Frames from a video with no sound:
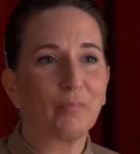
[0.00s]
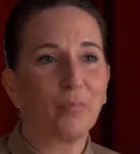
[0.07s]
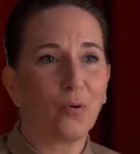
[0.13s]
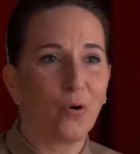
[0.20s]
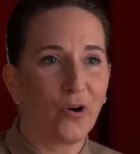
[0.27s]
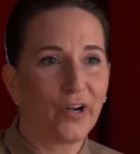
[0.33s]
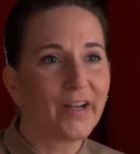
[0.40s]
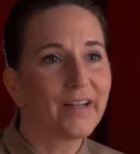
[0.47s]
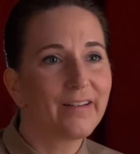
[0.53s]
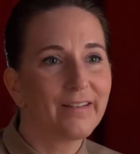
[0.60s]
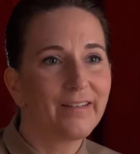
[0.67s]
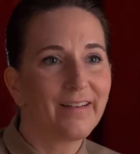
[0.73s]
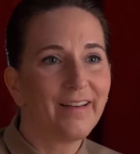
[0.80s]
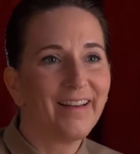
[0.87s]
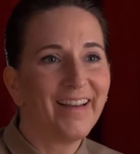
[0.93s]
boring,
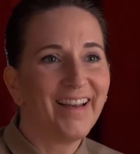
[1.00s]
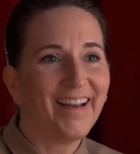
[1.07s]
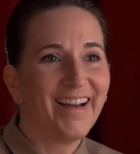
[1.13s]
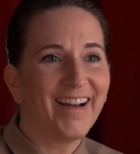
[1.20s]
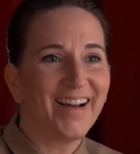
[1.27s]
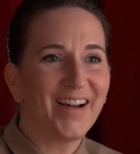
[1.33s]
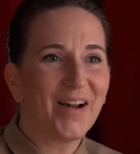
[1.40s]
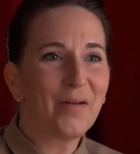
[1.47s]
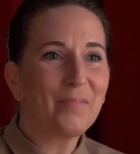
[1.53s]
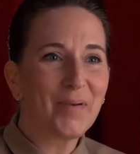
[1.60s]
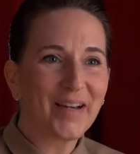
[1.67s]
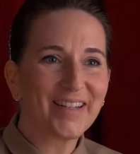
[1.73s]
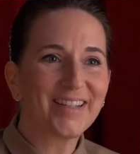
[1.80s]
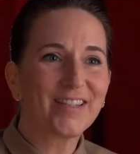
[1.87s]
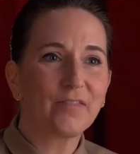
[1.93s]

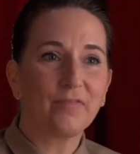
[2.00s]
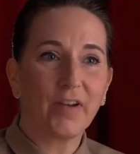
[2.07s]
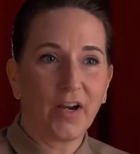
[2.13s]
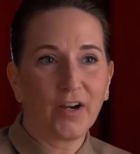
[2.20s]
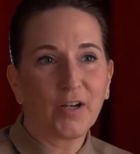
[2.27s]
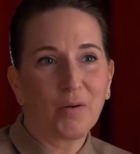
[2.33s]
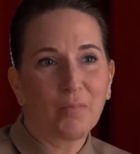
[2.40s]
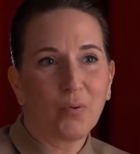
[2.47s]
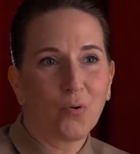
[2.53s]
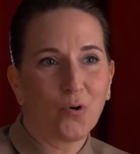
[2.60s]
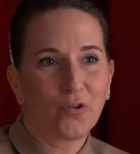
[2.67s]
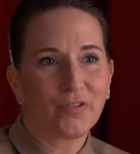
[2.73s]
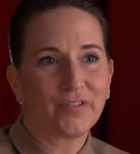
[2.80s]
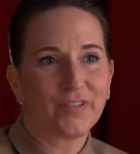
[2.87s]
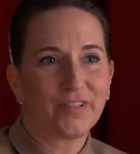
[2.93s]
but it's very
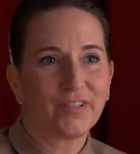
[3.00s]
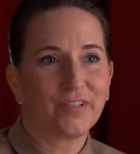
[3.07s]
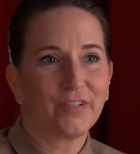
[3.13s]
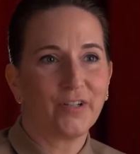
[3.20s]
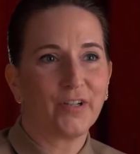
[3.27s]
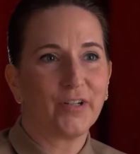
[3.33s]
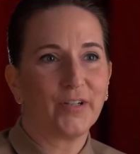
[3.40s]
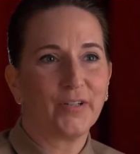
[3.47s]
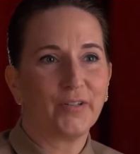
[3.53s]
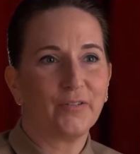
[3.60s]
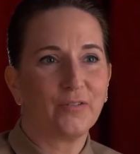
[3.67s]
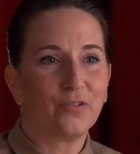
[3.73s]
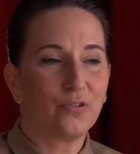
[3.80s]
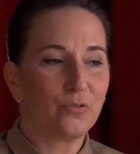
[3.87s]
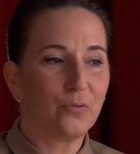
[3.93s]
important
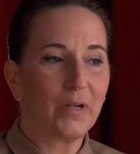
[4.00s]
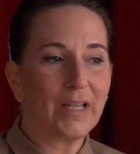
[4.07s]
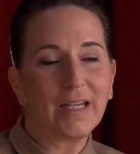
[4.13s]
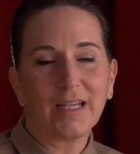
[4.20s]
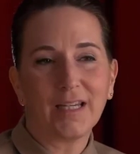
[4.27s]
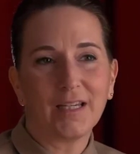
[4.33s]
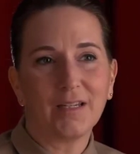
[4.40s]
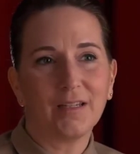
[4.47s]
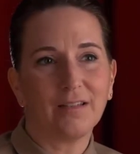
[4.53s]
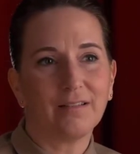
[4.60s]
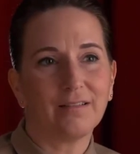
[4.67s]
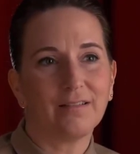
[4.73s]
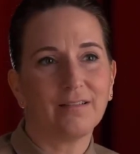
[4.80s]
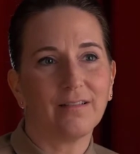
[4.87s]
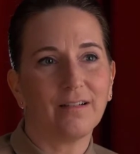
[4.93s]
to any
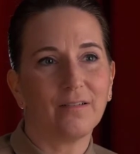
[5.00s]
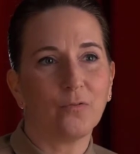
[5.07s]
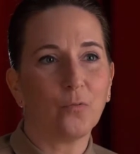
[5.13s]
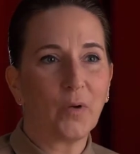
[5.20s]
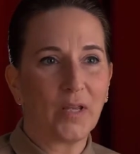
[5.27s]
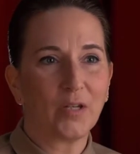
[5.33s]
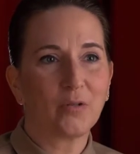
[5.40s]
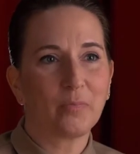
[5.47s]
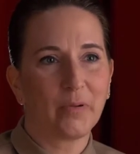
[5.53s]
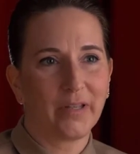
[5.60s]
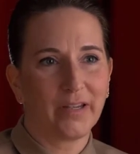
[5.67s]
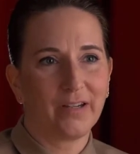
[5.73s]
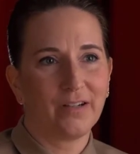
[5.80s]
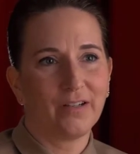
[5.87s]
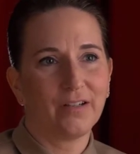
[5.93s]
wind
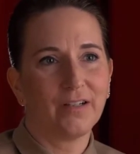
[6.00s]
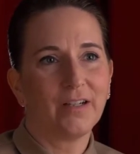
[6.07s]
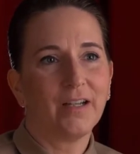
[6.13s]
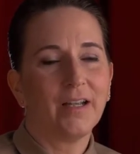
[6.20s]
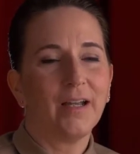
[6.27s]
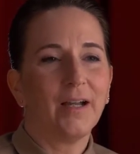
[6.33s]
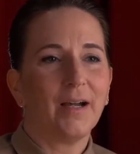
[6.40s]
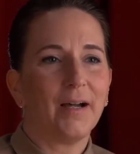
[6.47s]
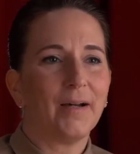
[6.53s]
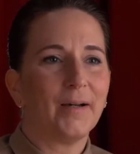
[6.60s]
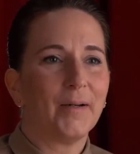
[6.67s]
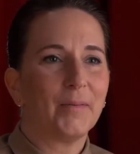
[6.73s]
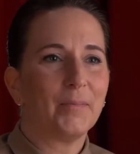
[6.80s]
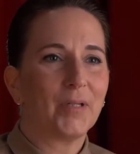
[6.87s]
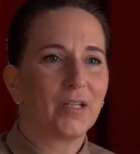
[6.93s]
player
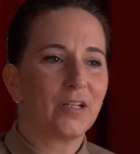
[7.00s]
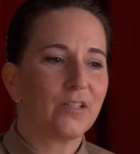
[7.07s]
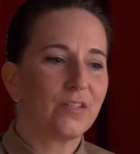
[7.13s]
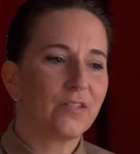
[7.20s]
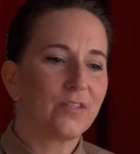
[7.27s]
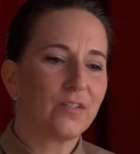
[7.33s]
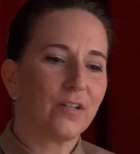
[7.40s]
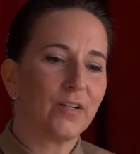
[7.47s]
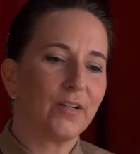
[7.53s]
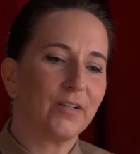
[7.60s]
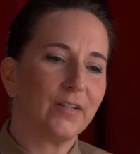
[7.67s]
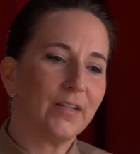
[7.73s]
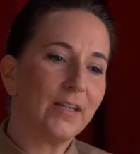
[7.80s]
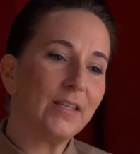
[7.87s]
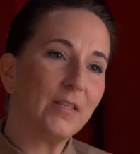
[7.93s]
because
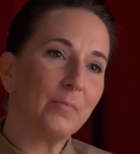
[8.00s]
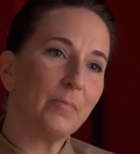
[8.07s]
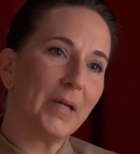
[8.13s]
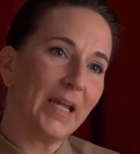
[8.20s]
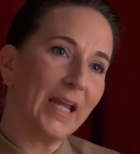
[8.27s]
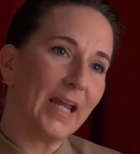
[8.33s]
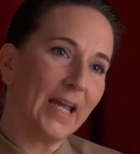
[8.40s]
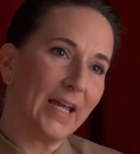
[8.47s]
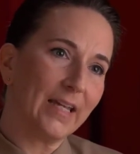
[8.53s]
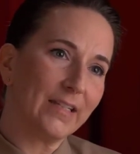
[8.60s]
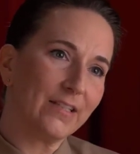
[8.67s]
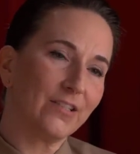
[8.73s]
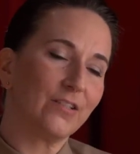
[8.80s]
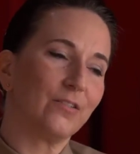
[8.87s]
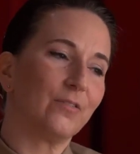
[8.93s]
in the
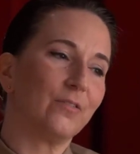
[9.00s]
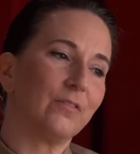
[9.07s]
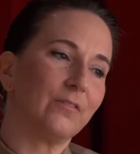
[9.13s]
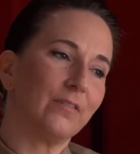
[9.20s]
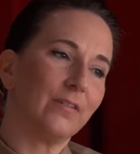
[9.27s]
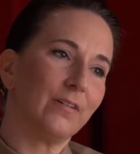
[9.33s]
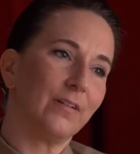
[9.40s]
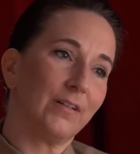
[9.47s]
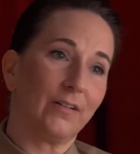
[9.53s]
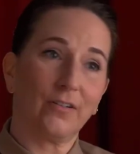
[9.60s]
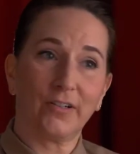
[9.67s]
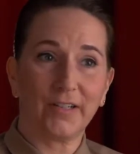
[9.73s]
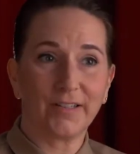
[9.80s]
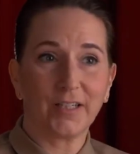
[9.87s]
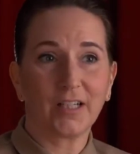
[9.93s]
band,
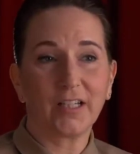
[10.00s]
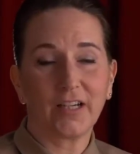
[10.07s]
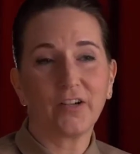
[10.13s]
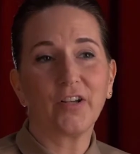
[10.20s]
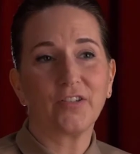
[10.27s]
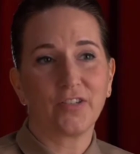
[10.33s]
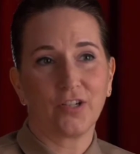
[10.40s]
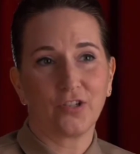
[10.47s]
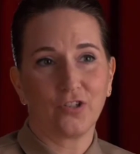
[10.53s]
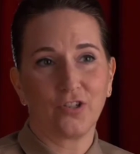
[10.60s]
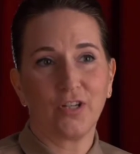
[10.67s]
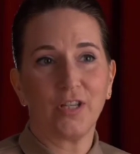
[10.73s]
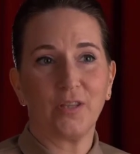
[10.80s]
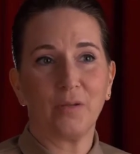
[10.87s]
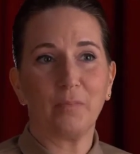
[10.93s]
or in the clarinet section
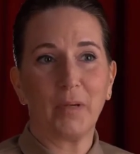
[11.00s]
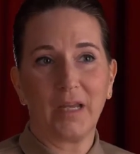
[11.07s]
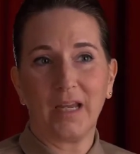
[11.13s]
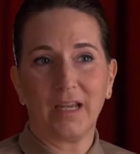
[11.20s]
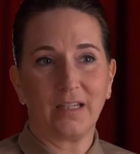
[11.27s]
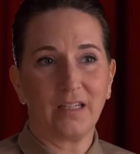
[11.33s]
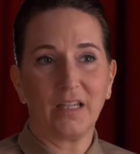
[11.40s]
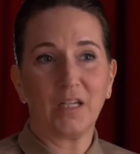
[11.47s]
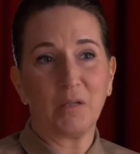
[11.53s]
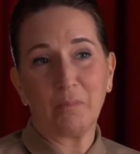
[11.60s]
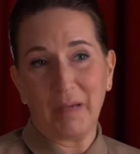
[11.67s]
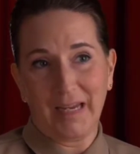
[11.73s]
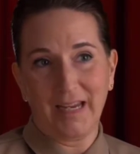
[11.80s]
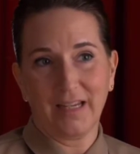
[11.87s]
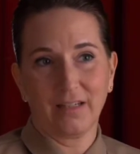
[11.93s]
in the band, any
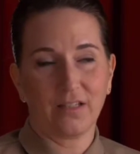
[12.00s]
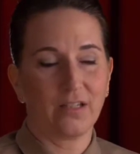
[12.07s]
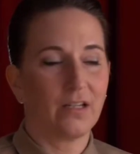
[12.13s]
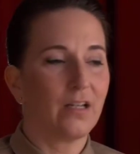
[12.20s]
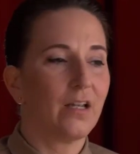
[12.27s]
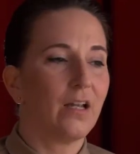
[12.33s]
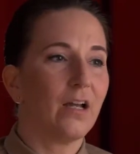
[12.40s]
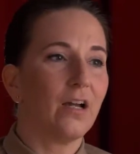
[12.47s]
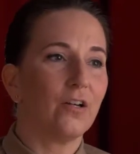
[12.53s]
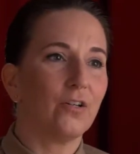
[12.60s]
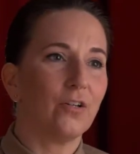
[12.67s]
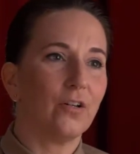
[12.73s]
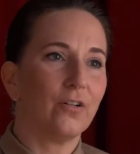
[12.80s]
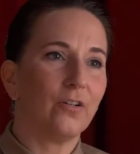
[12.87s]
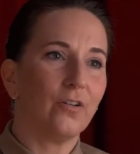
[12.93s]
band,
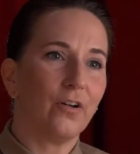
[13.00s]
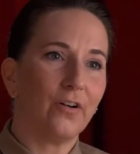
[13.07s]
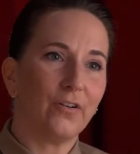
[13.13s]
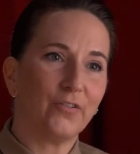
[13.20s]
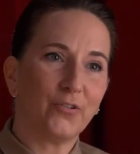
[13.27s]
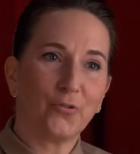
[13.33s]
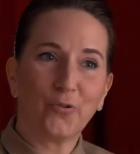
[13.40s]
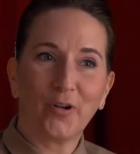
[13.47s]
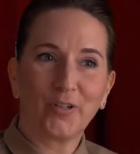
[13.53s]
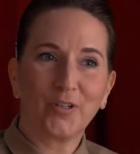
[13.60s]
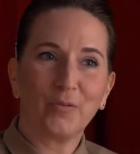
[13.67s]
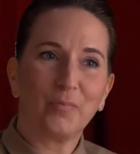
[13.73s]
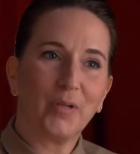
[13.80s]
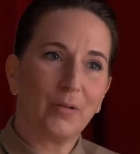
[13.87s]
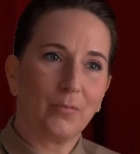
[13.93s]
you're not going
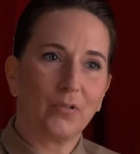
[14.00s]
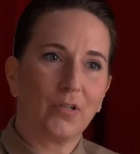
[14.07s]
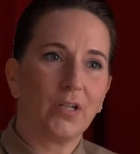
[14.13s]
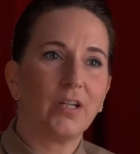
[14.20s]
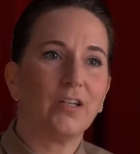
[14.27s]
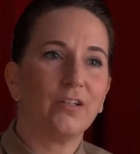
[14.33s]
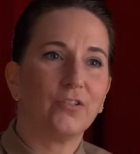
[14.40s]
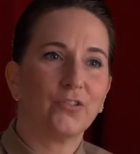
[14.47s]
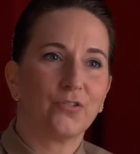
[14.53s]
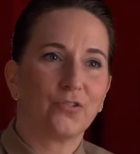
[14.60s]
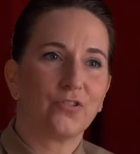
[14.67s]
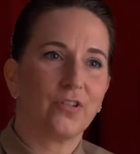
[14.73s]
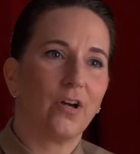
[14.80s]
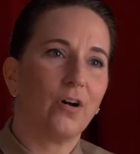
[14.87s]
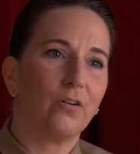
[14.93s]
to be able to hear
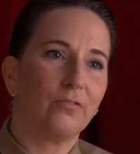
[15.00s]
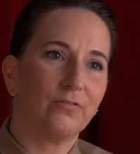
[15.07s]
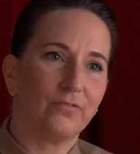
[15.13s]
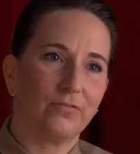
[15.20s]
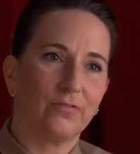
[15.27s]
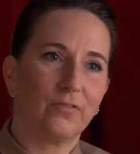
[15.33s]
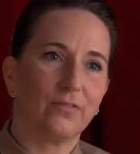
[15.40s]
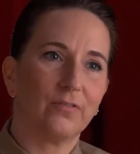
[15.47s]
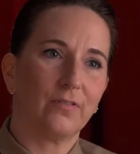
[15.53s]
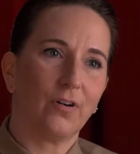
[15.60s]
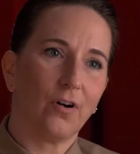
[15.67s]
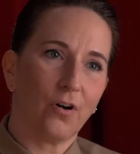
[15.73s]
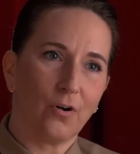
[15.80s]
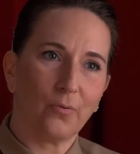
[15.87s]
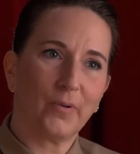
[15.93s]
yourself
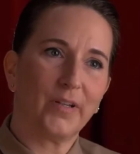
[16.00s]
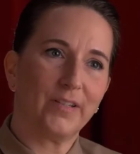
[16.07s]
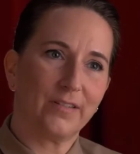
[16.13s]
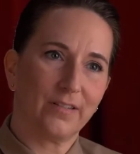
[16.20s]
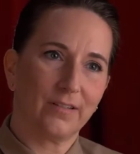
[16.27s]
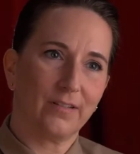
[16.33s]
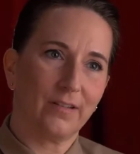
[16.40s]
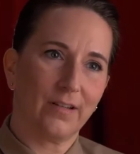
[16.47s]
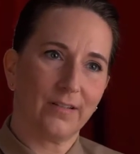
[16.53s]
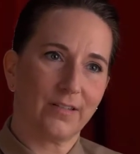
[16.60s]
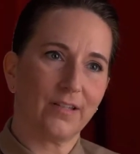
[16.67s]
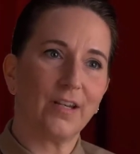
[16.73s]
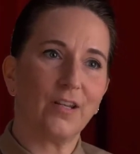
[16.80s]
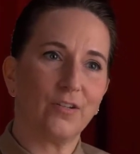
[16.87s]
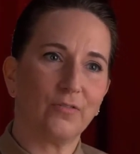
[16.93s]
always as
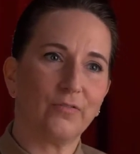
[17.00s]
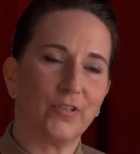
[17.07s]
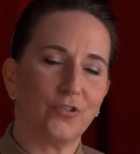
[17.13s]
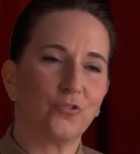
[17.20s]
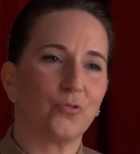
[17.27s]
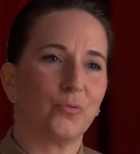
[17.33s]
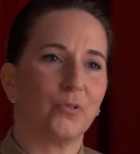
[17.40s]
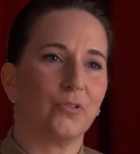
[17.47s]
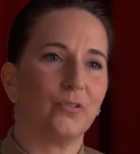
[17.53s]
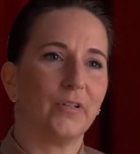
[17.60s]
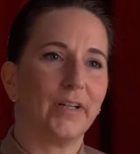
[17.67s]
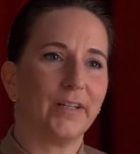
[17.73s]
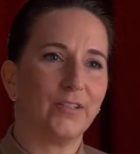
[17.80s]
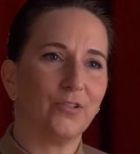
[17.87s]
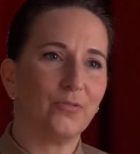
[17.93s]
an individual,
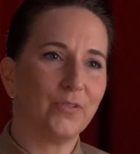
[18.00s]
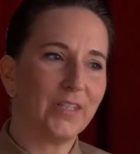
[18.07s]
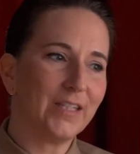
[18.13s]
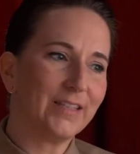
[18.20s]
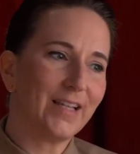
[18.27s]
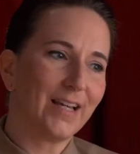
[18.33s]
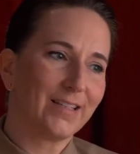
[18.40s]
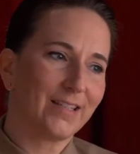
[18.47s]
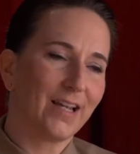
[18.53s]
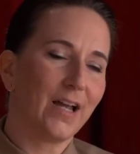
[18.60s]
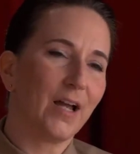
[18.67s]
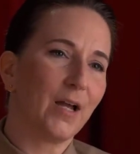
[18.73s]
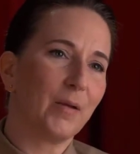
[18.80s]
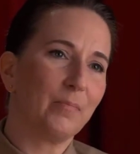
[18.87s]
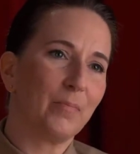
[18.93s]
and you need that
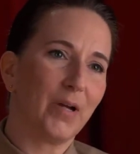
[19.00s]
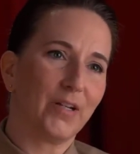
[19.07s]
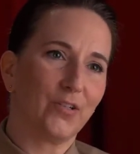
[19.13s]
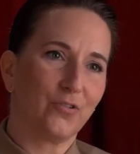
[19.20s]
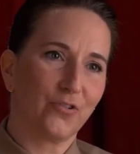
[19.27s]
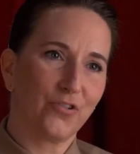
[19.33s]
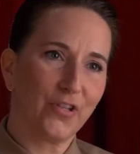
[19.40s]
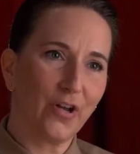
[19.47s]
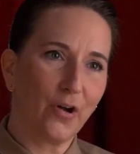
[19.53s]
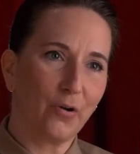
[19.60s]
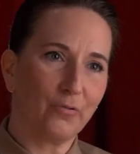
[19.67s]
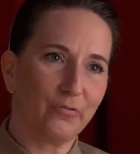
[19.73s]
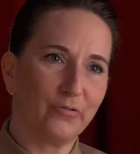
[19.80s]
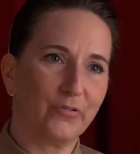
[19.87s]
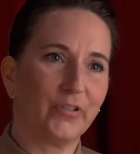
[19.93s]
time by
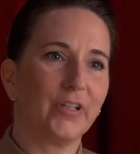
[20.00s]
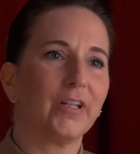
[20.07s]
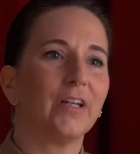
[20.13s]
yourself.